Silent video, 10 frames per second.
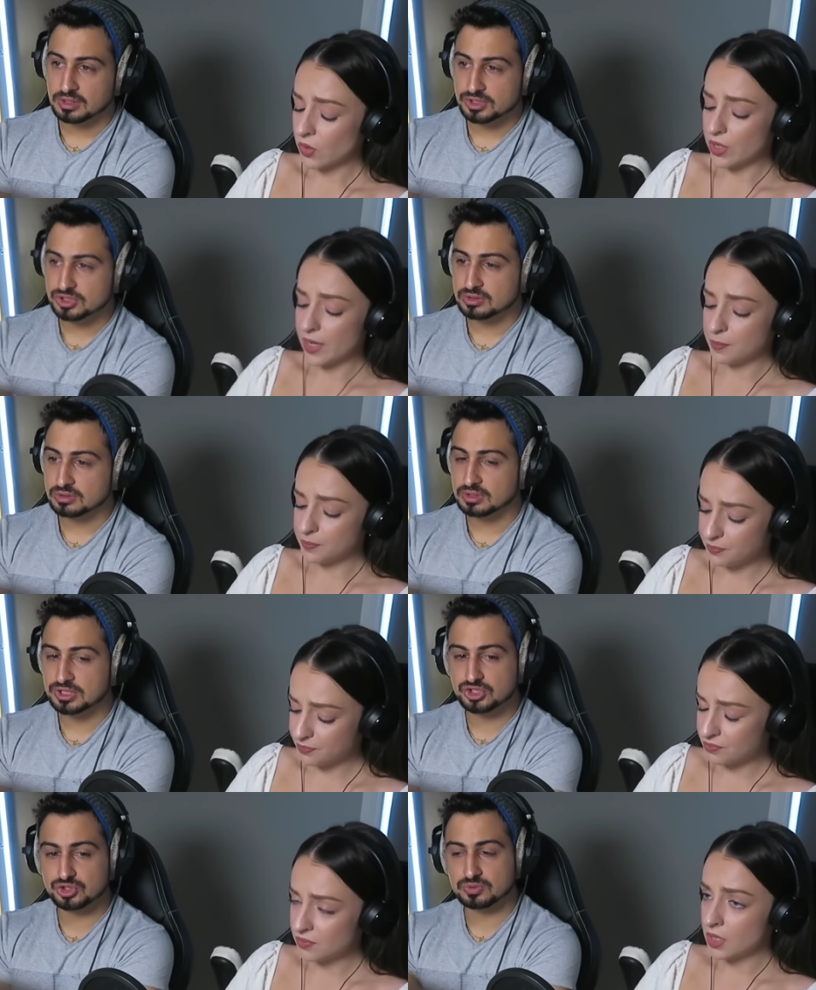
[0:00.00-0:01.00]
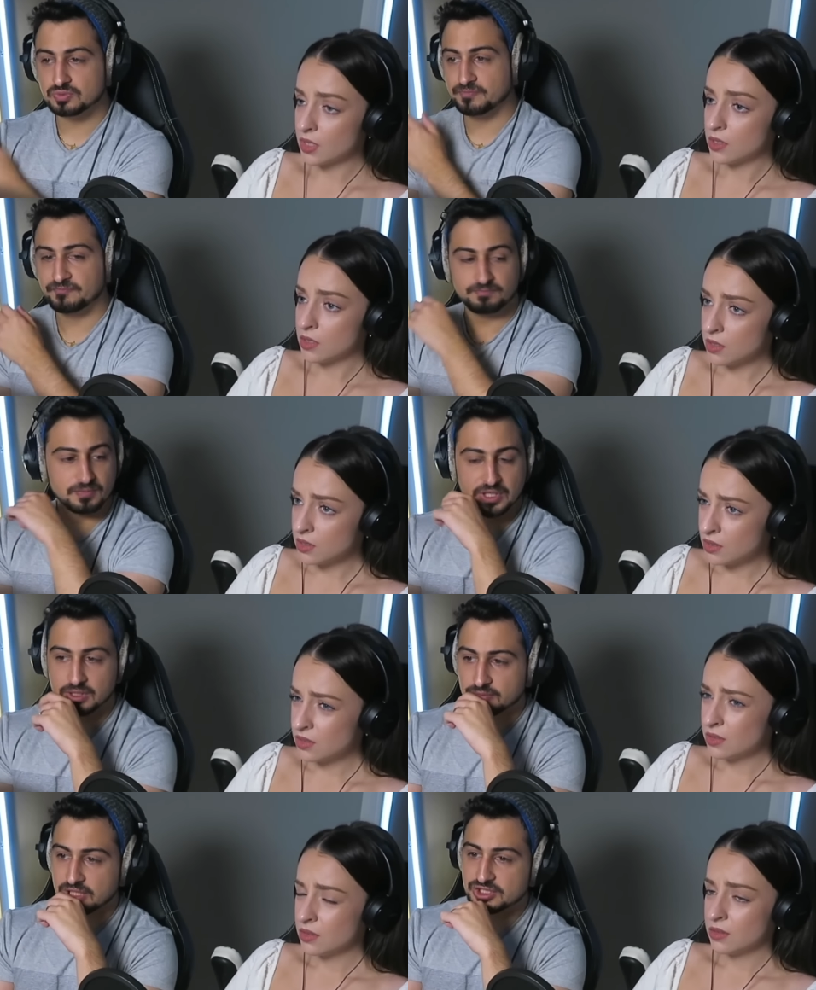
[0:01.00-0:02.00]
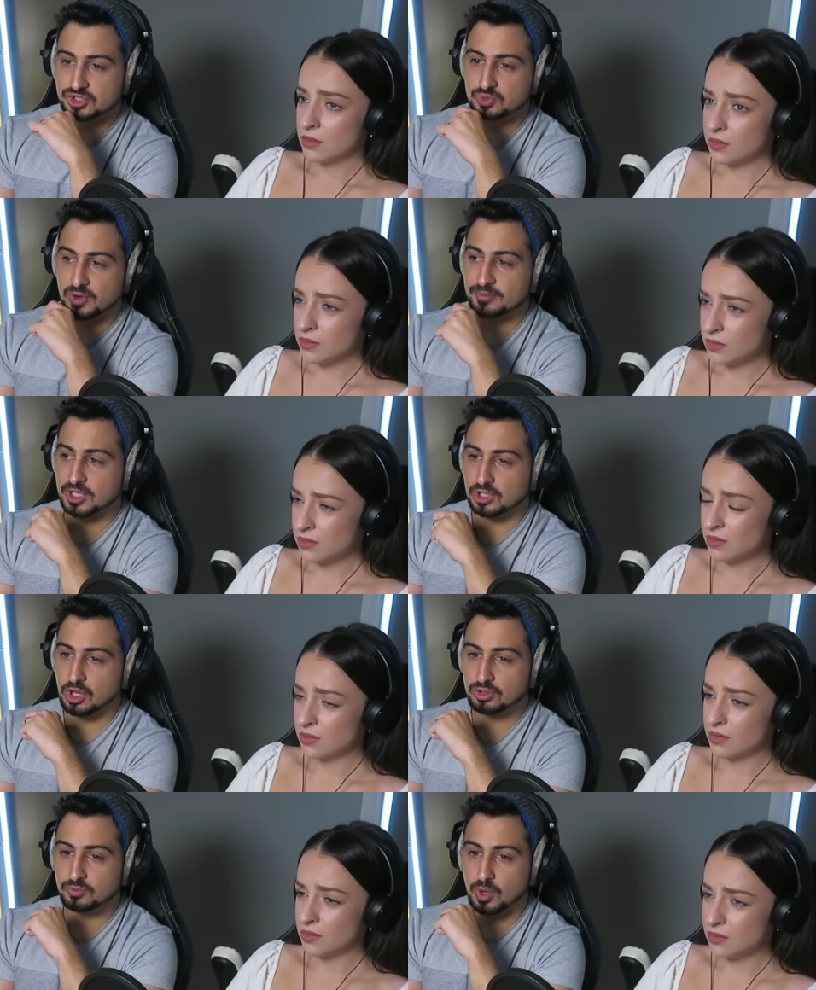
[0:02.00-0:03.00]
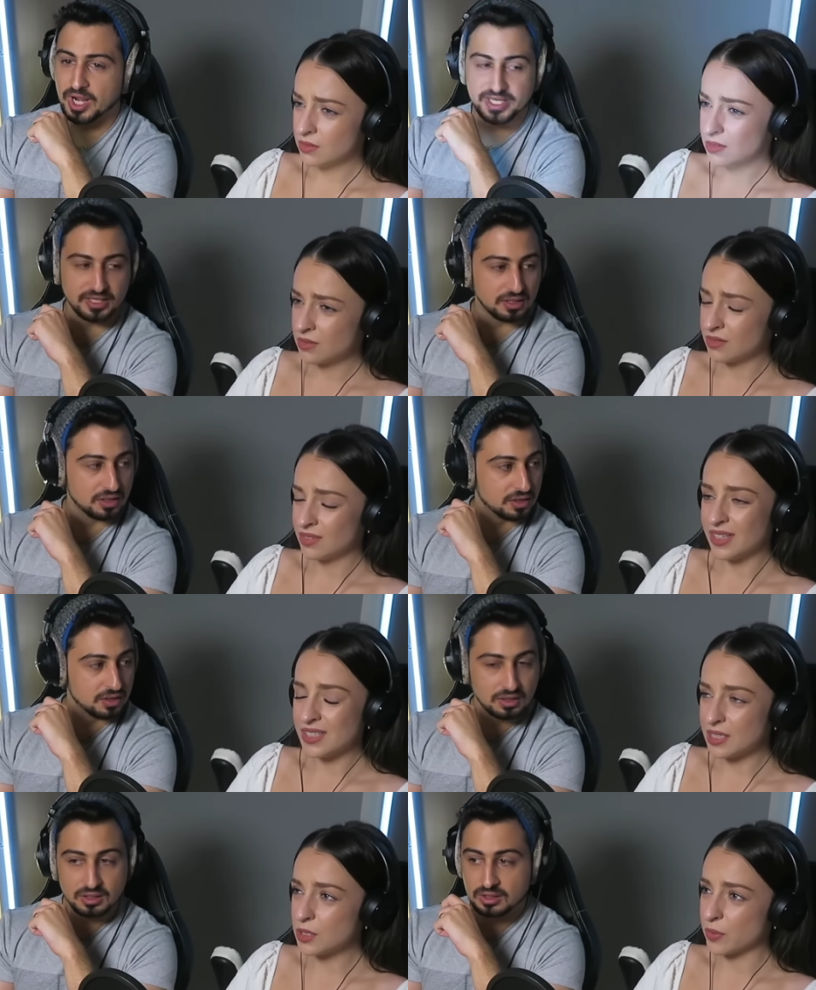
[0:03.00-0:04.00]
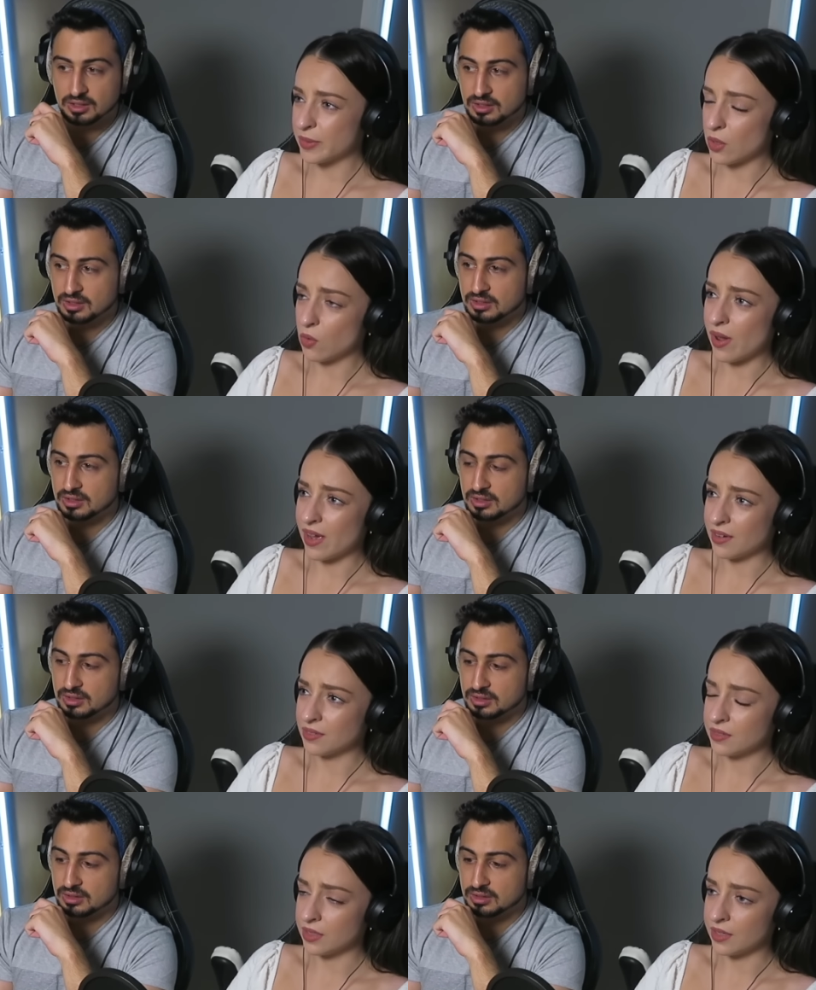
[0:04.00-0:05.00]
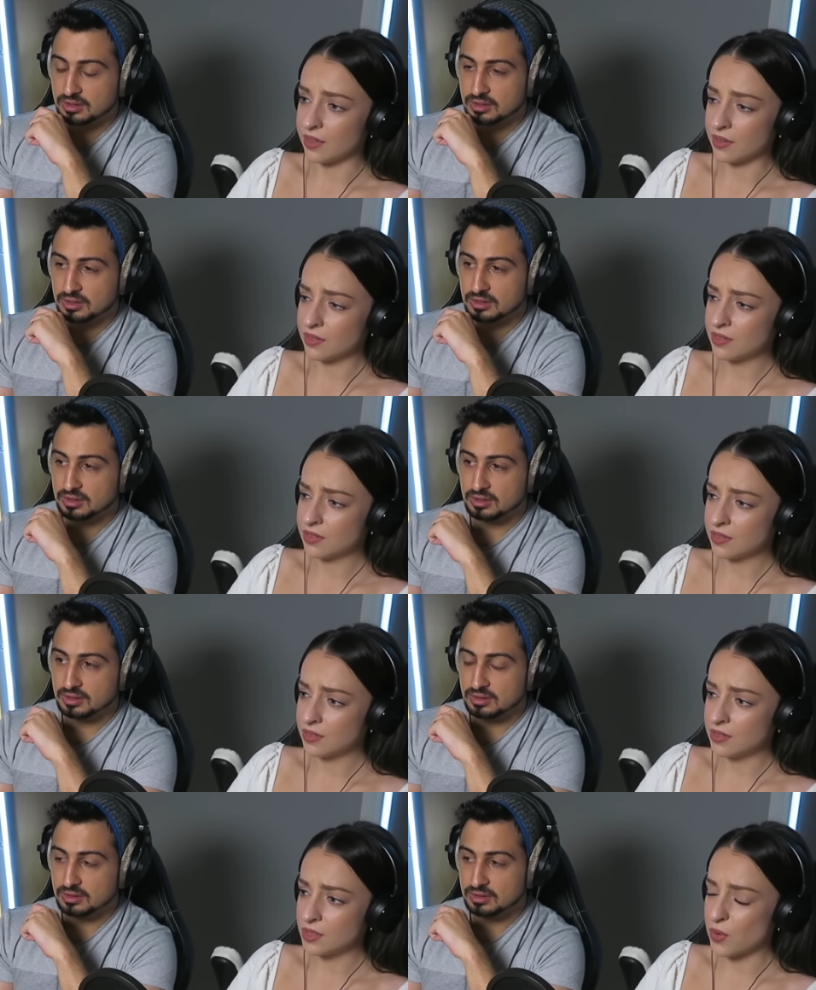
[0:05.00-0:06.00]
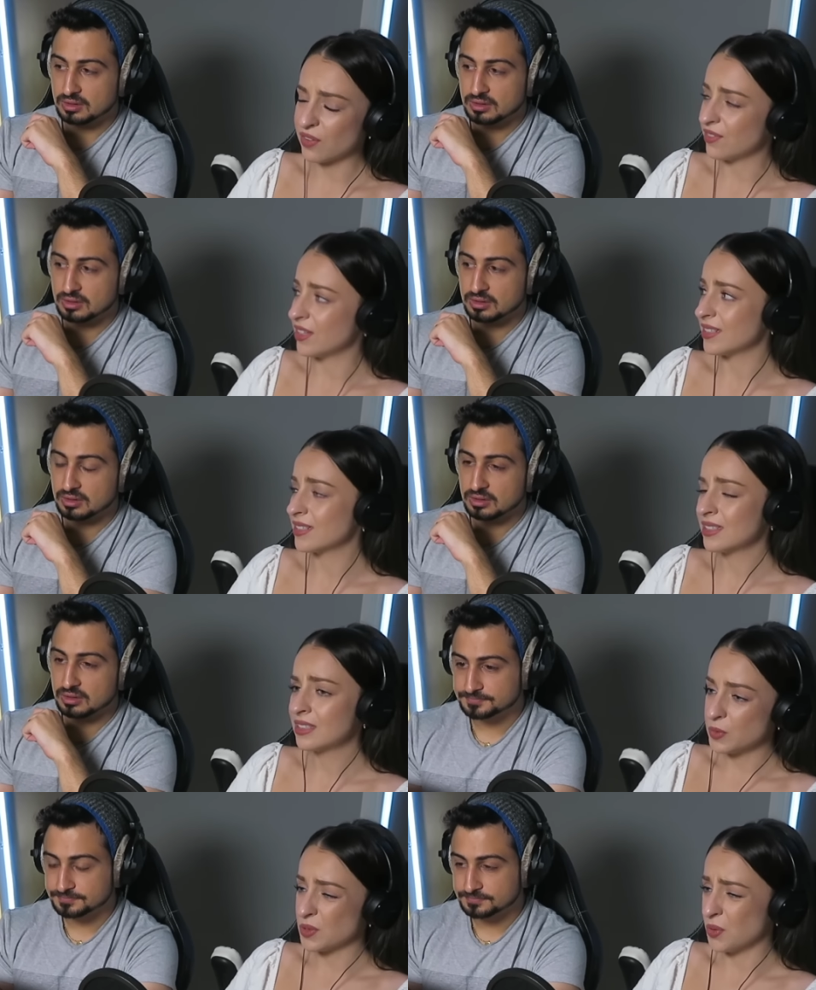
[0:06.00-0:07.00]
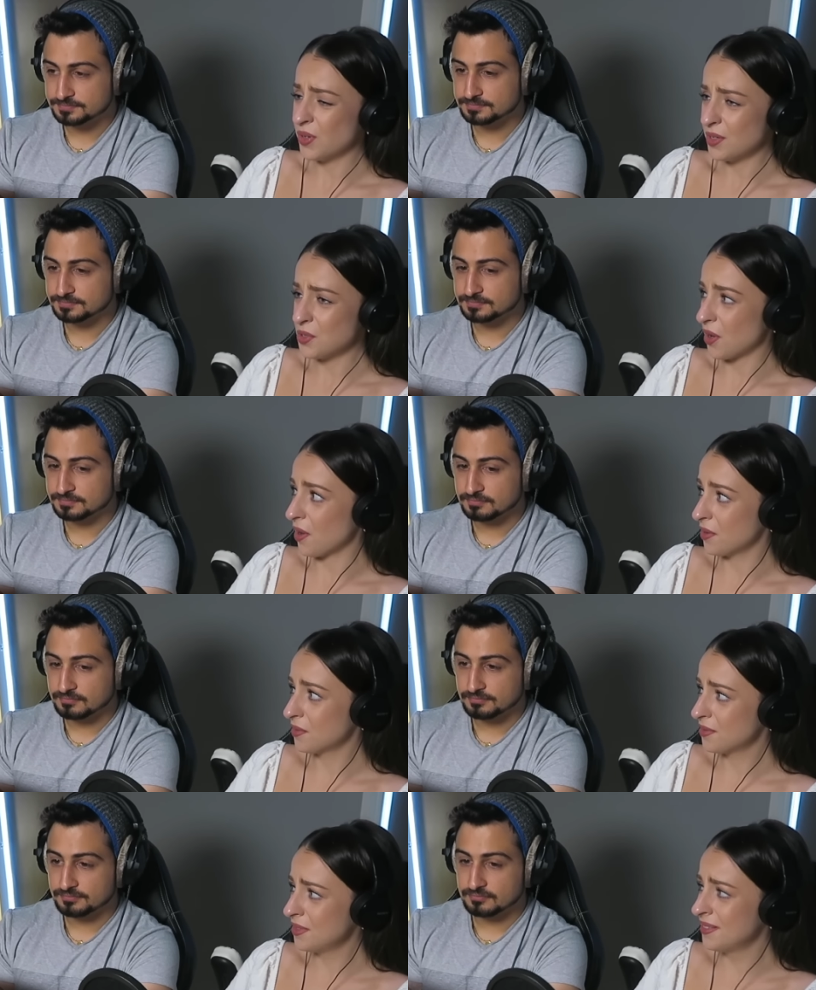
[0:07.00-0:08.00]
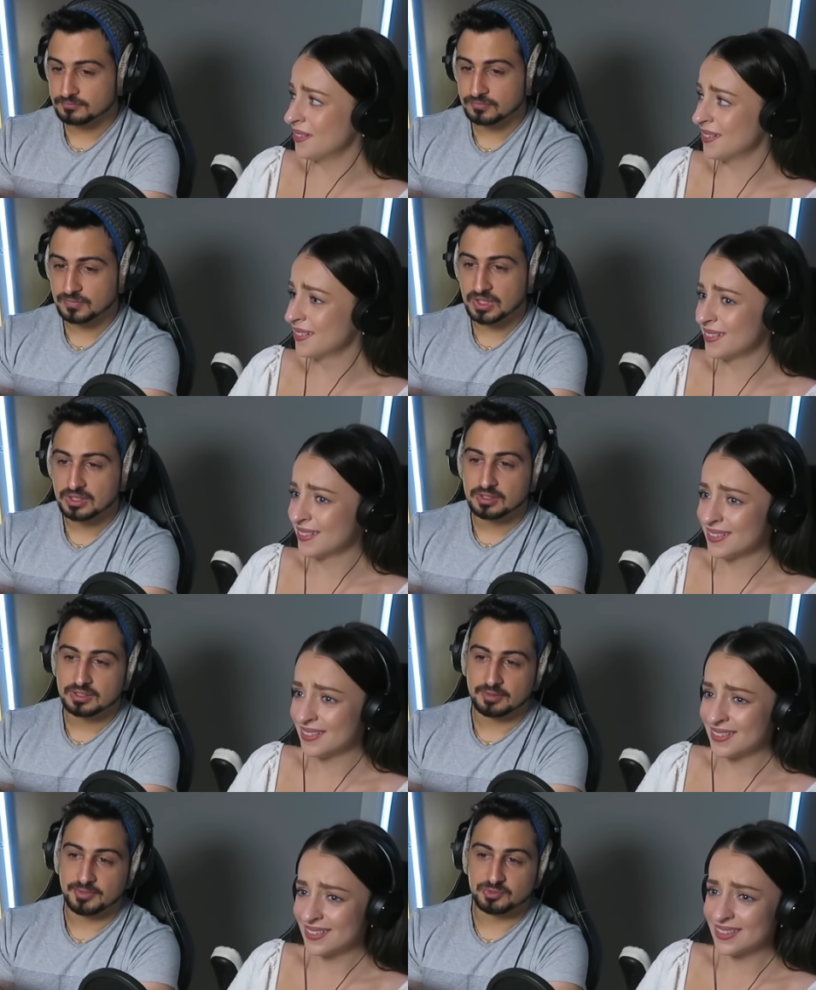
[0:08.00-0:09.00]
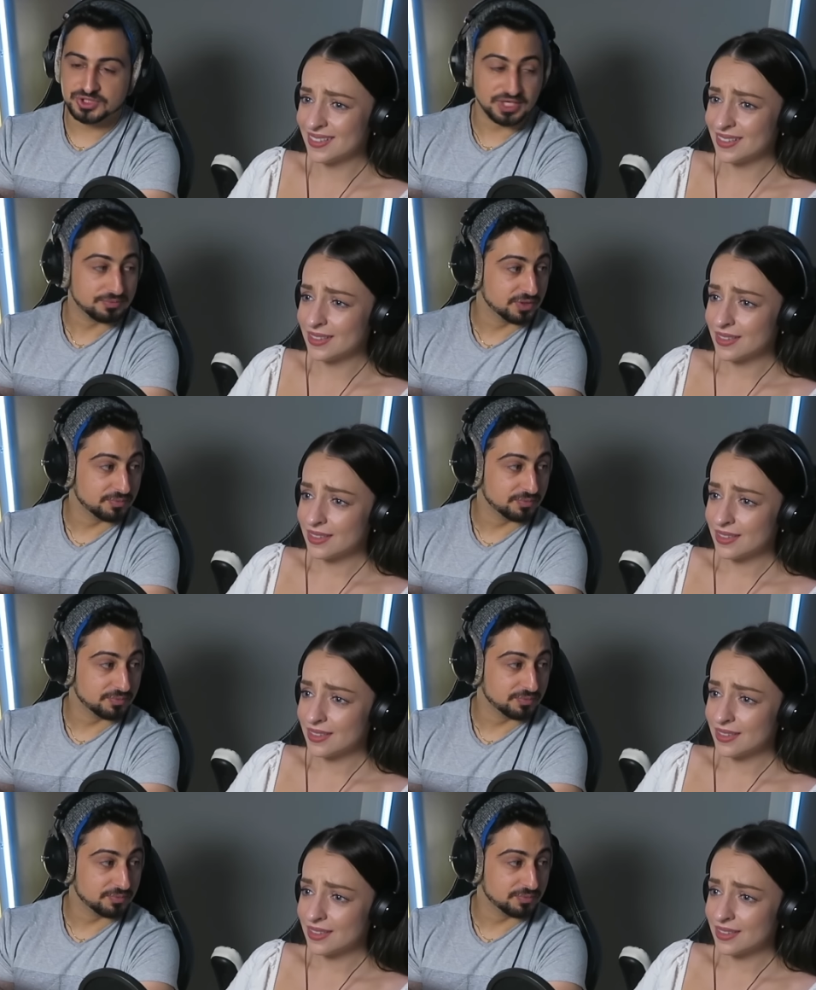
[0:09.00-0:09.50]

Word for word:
Speaker 1: Okay. He, he, he bloody swam a long way.
Speaker 2: Yeah, he did swim a long way. Yeah. Quite fit. It's a good intro.
Speaker 1: I mean, we skipped